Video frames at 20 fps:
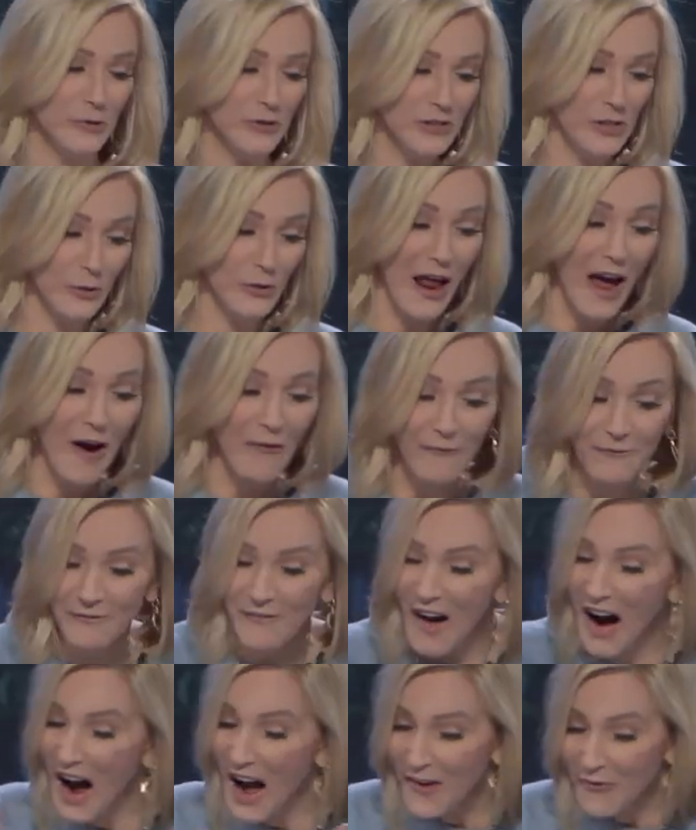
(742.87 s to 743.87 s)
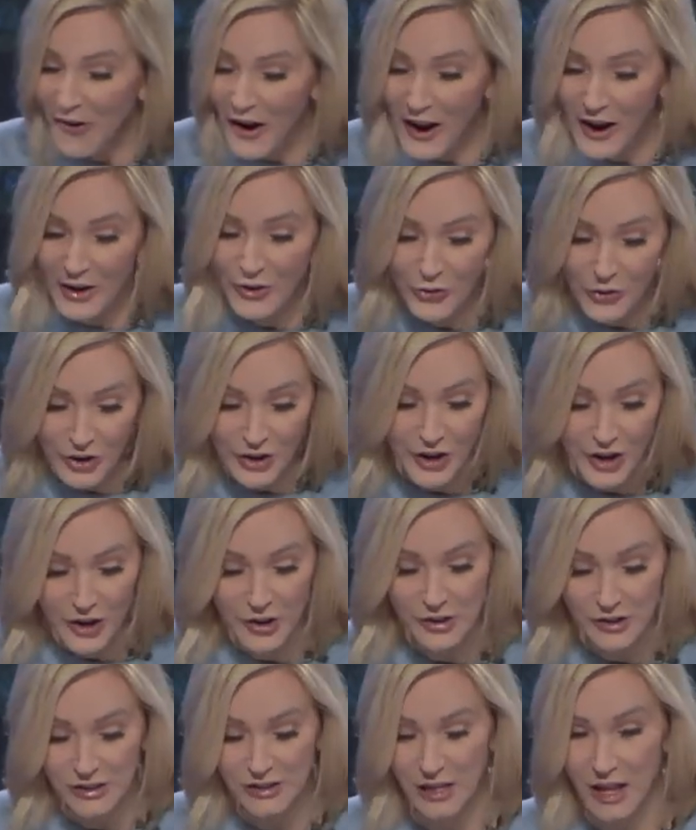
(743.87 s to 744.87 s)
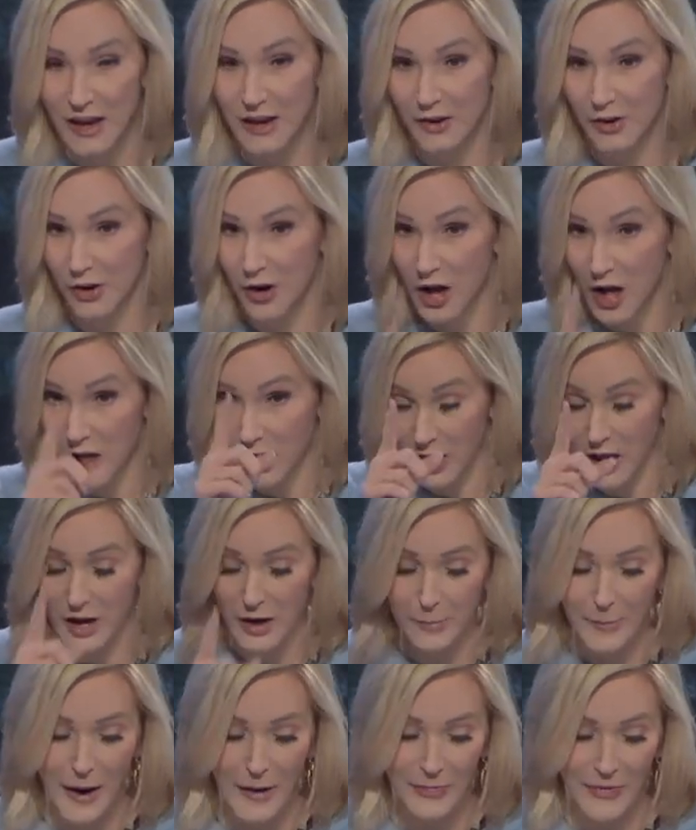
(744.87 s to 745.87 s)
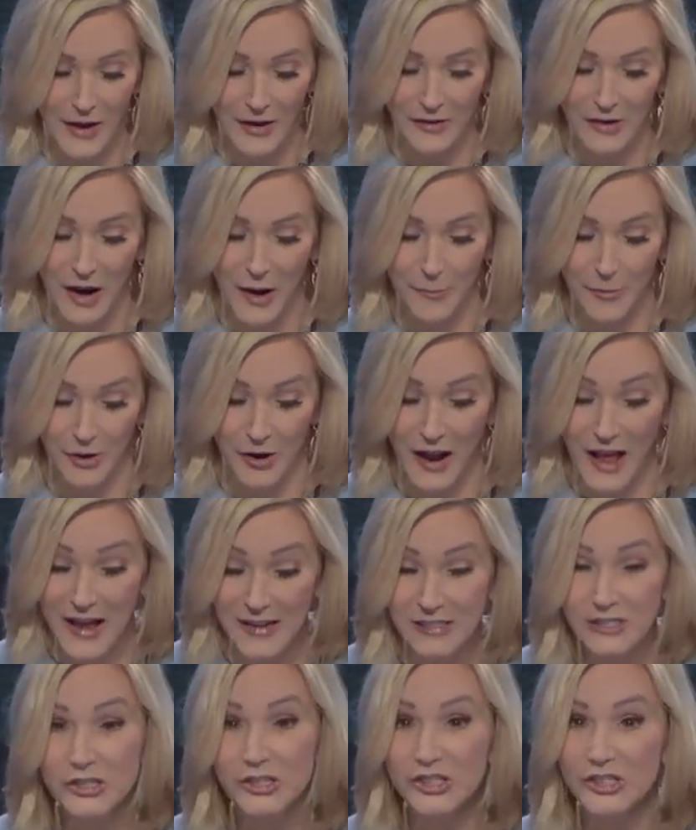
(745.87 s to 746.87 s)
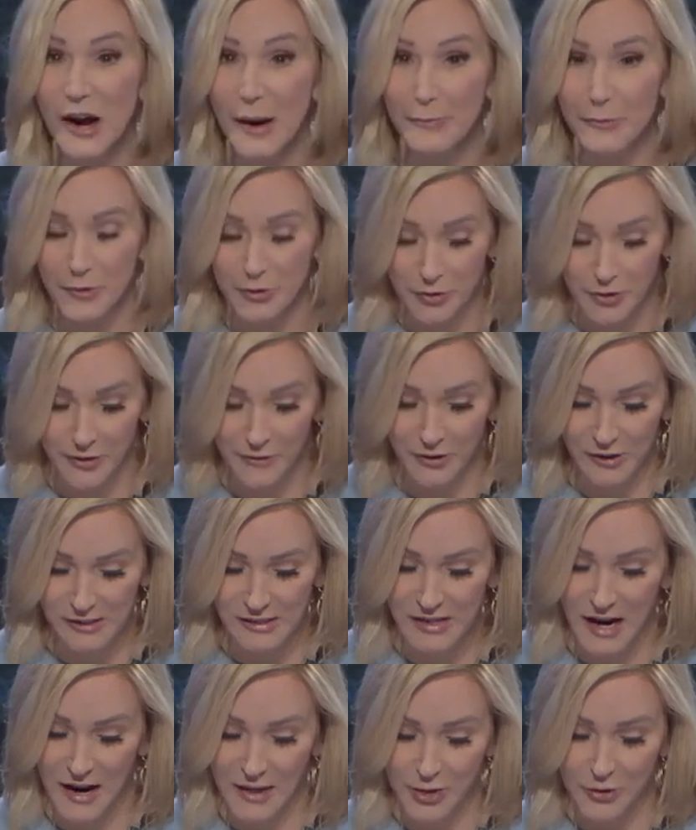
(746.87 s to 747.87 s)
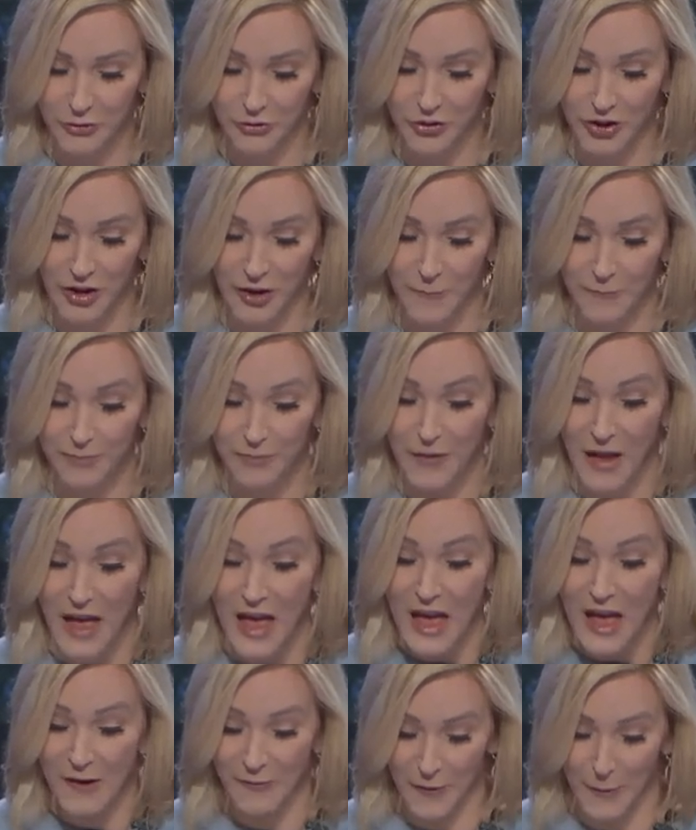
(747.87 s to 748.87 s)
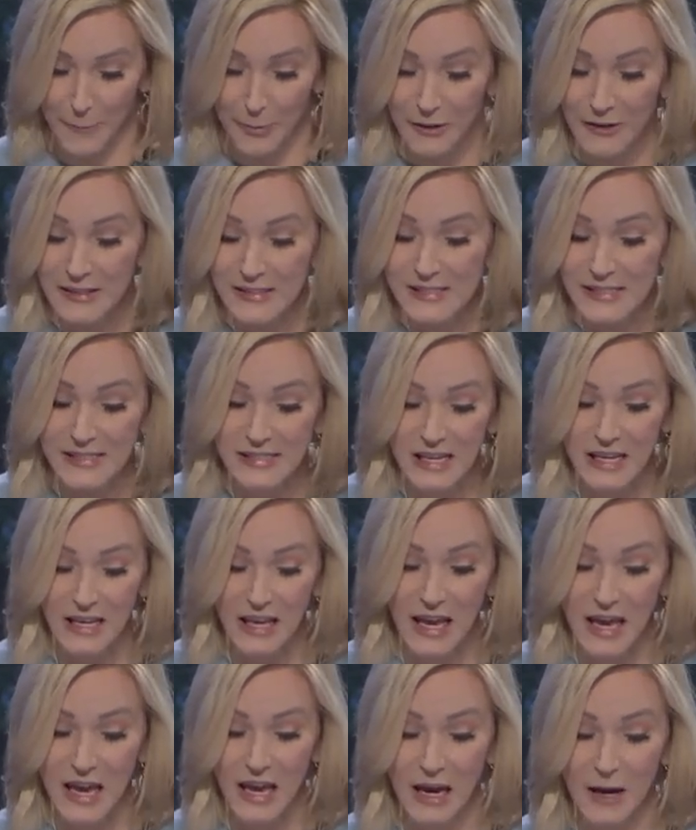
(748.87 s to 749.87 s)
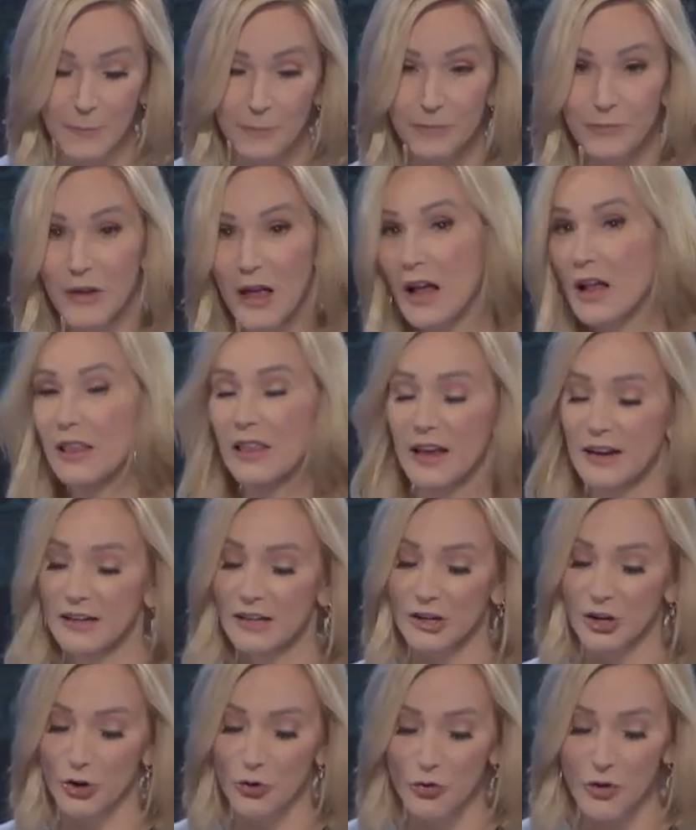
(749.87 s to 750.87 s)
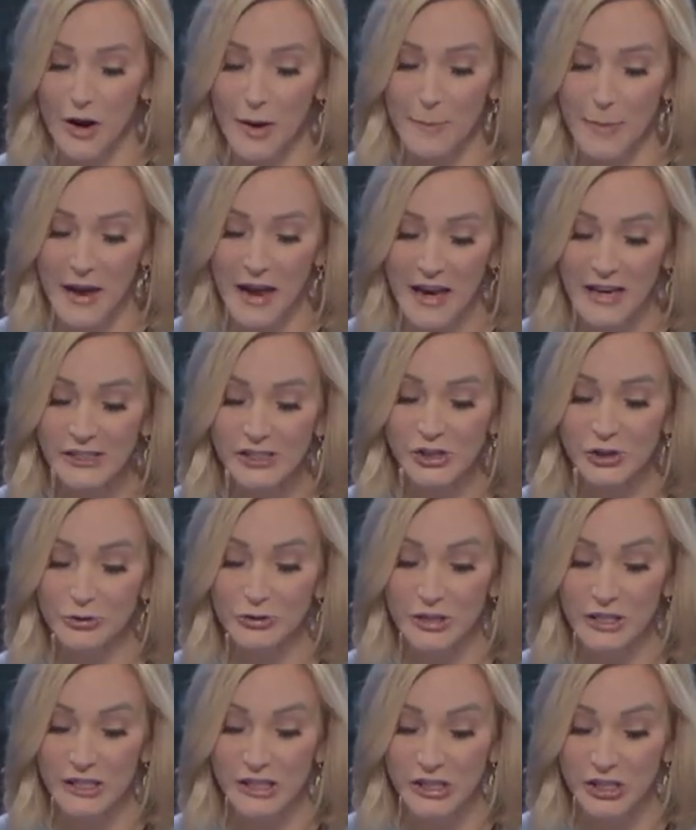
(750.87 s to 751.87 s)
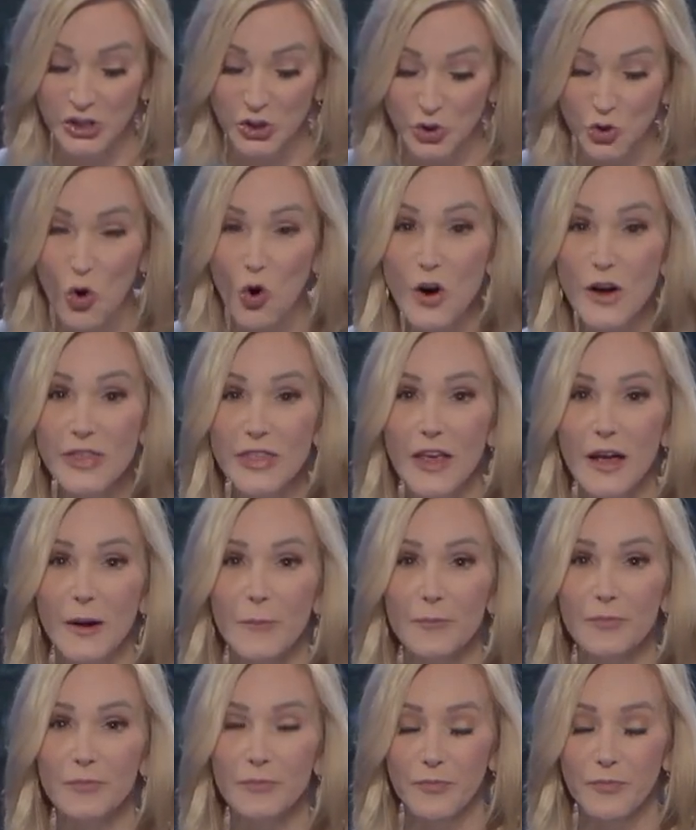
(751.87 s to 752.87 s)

So now five hundred years later, a lot about that number. In Esther chapter three, verse nine through ten, if it pleases the king, let a decree be issued to destroy them.